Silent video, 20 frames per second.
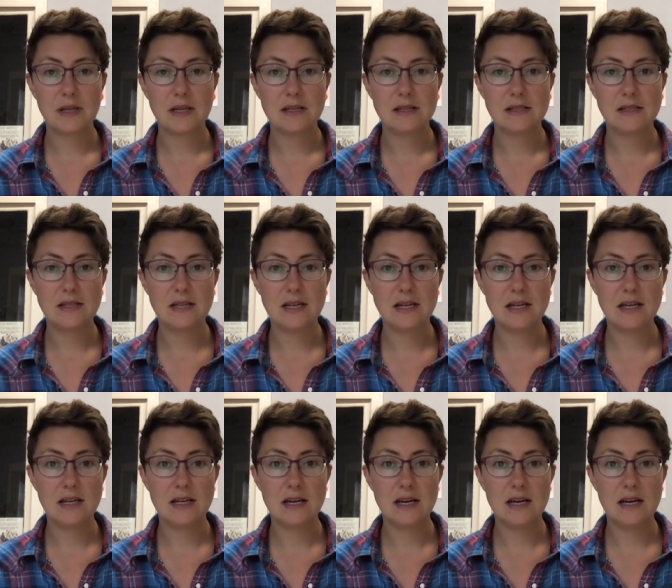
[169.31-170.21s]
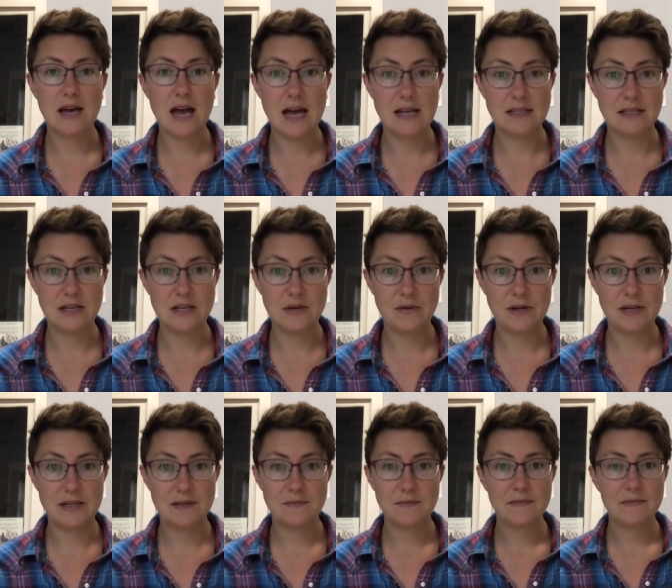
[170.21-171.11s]
see as I do
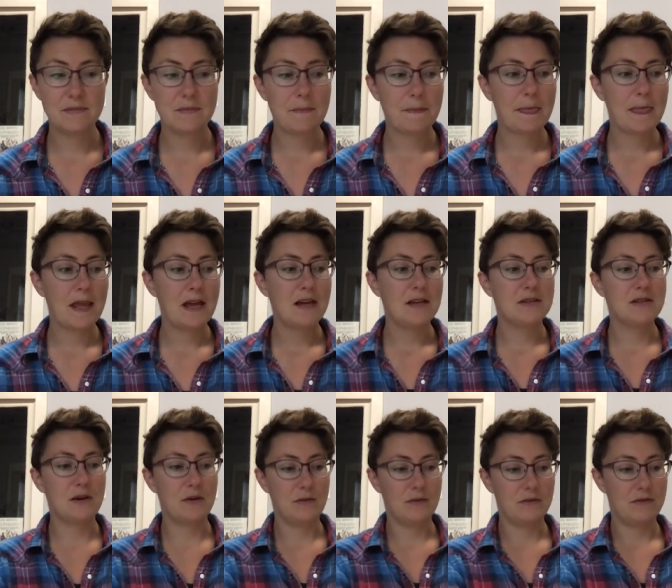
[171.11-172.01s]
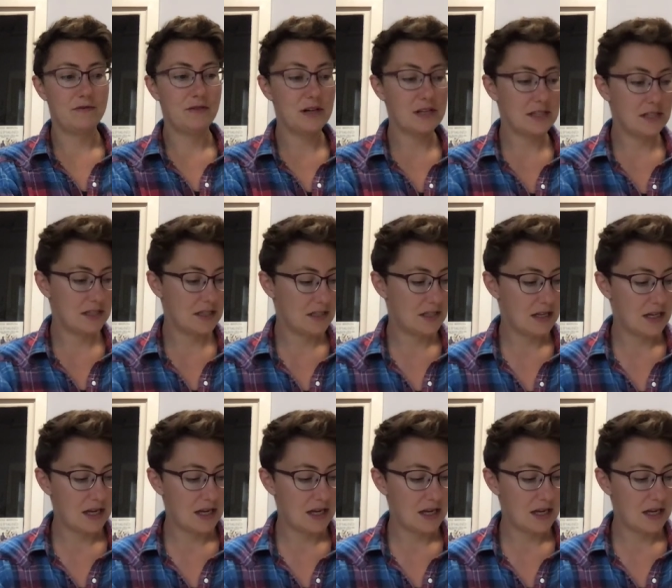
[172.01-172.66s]
it. So first,